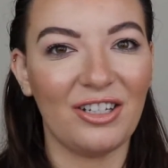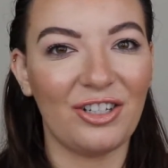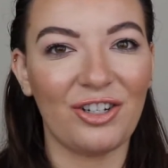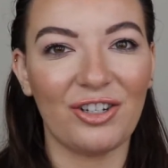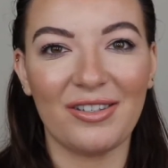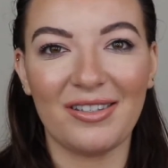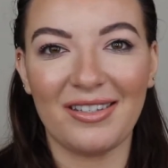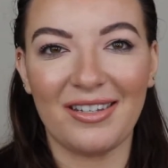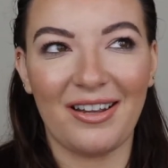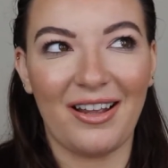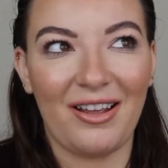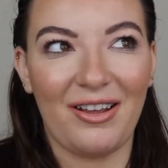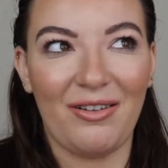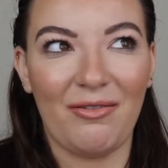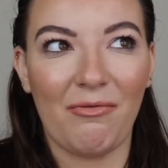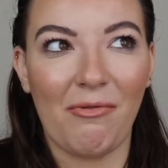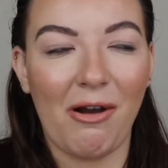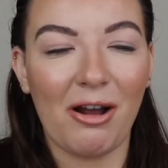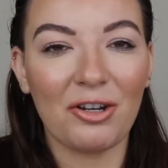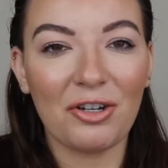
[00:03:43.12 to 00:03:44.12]
just
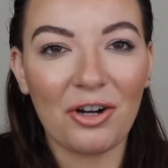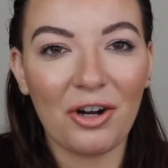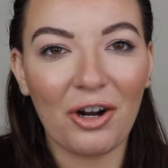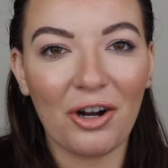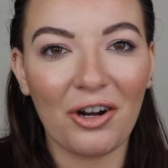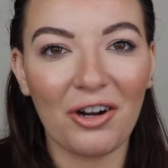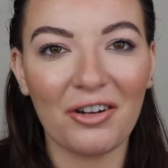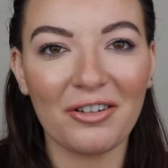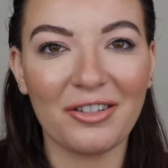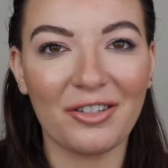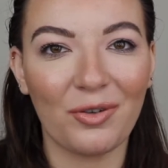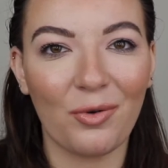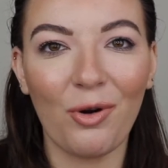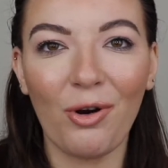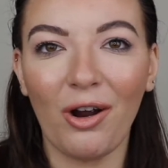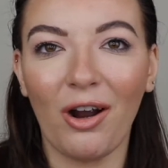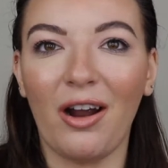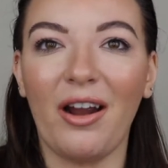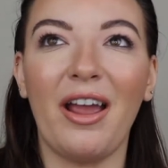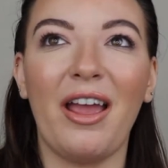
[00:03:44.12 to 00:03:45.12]
watch her
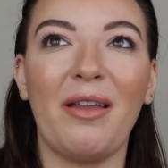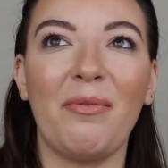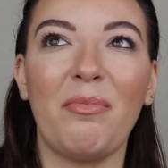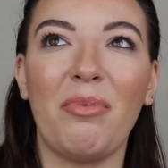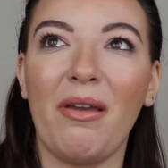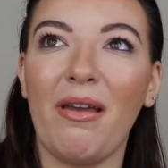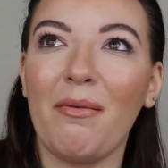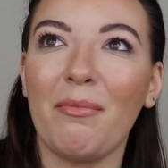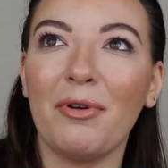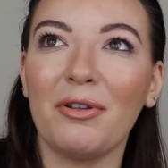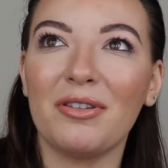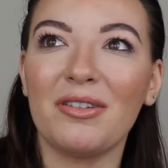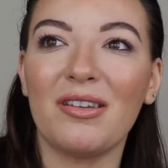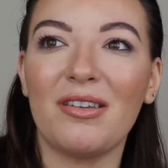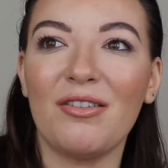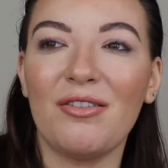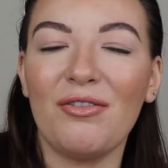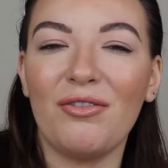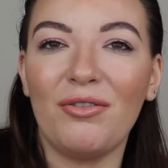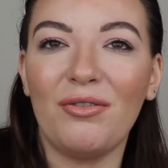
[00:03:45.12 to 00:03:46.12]
soar and be able
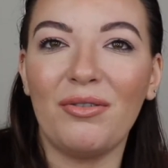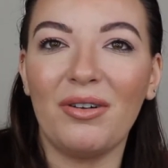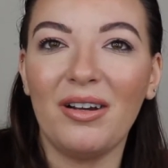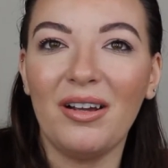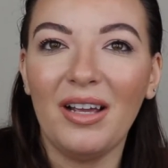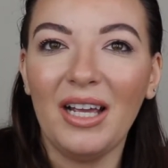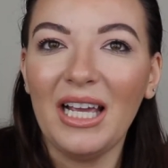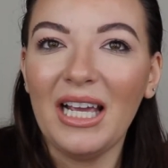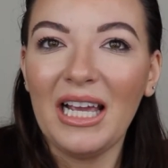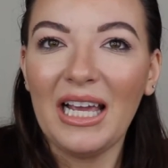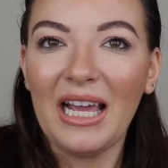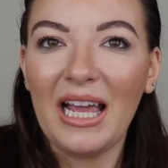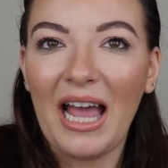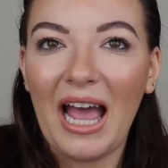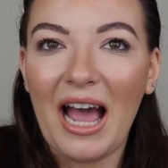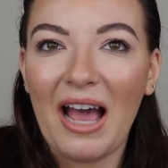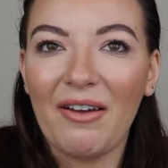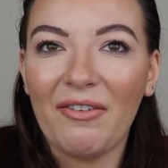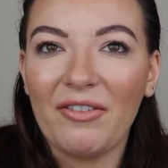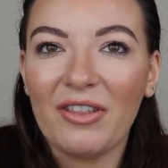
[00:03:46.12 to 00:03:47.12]
to
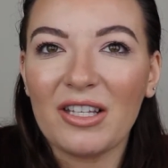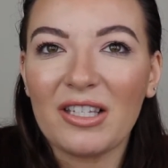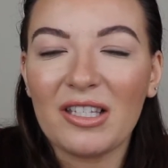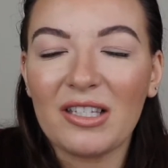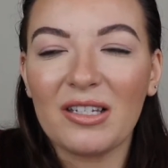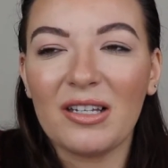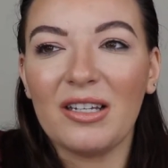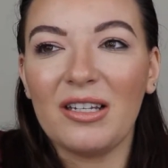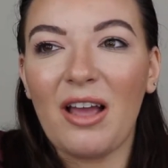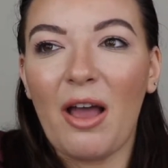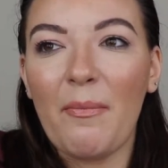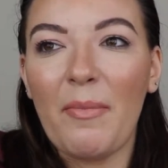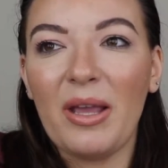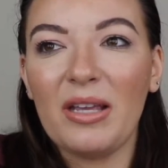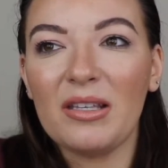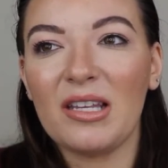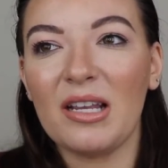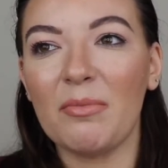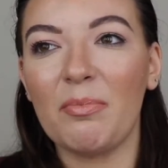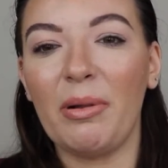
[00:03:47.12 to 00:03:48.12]
have this
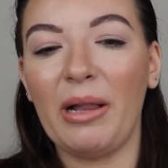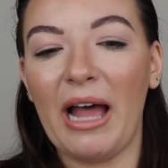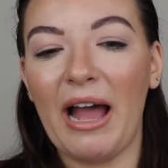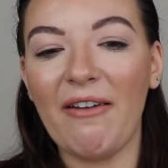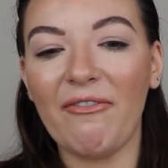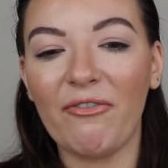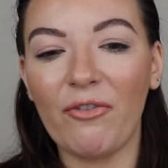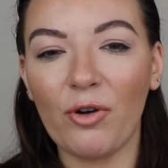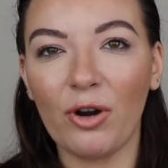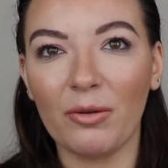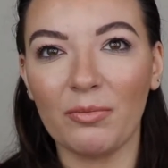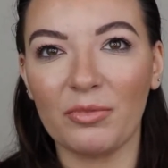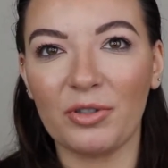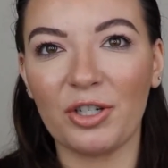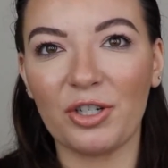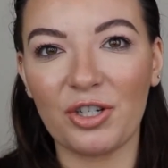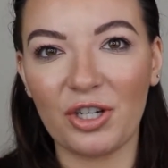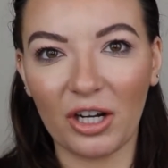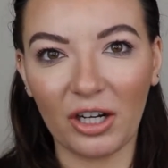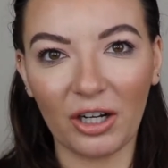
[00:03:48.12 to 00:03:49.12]
amazing platform
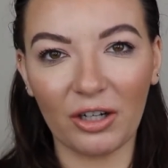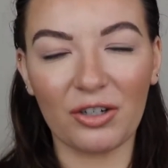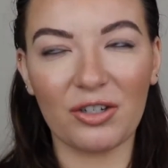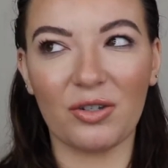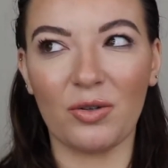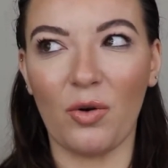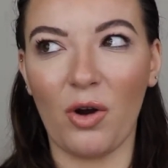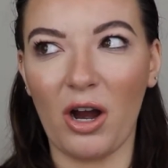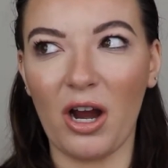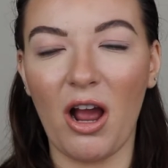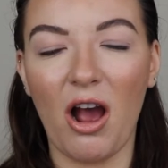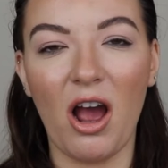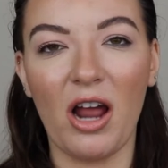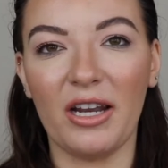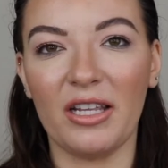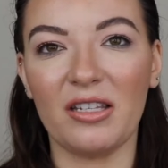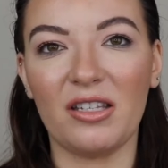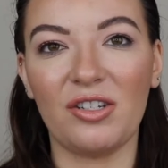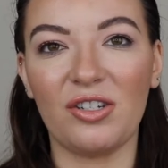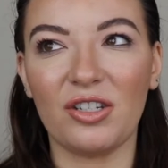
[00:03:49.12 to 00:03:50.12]
to share her story
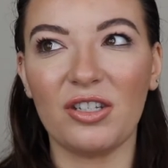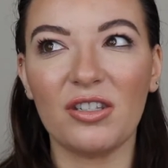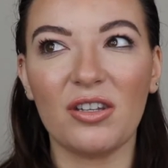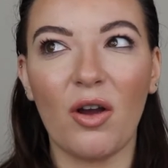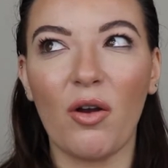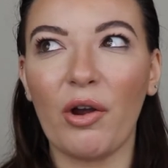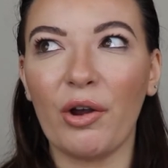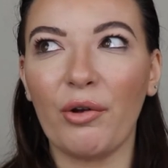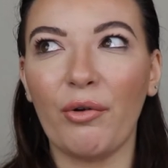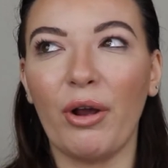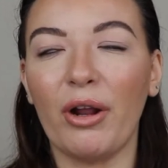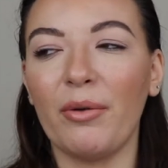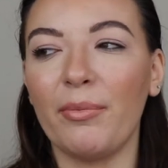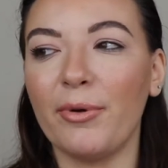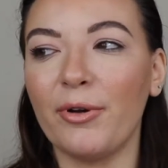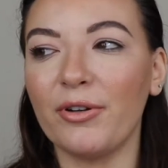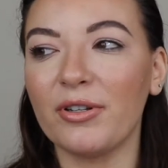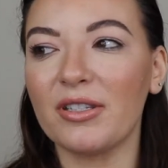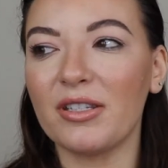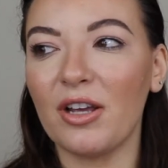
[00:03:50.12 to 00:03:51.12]
on is just so
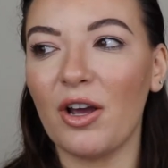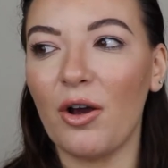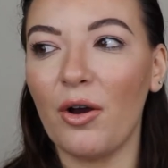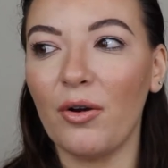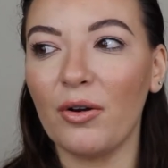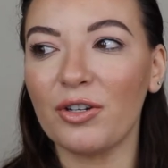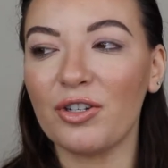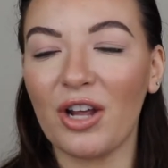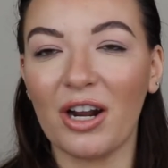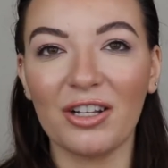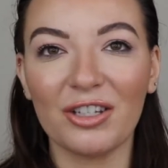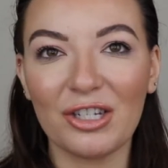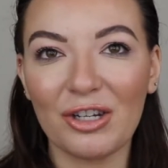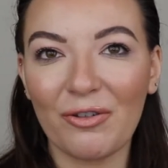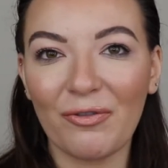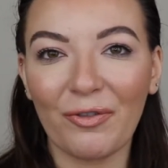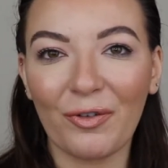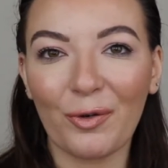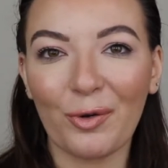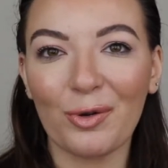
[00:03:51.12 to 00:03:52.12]
incredible. So shout out to
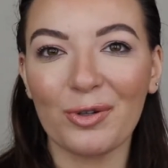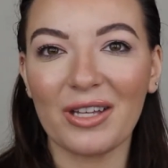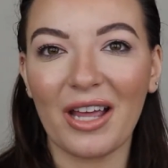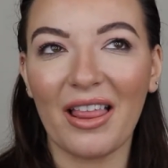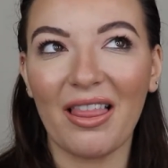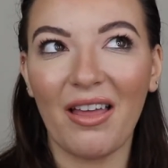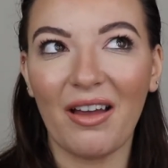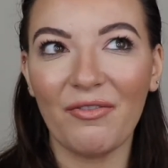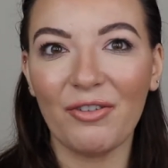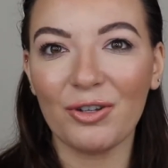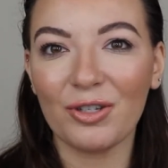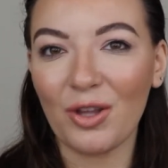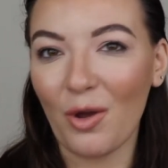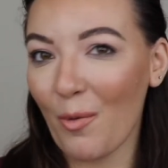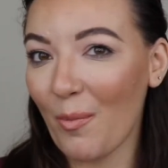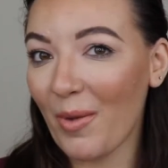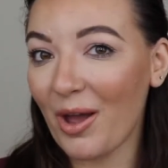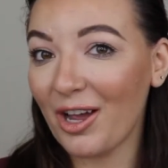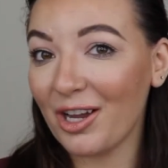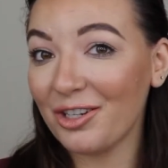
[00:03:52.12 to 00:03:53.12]
you, Feroz. I love you so
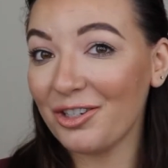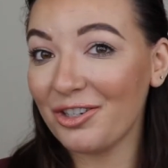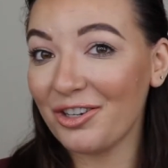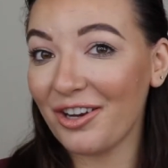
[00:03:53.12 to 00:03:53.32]
much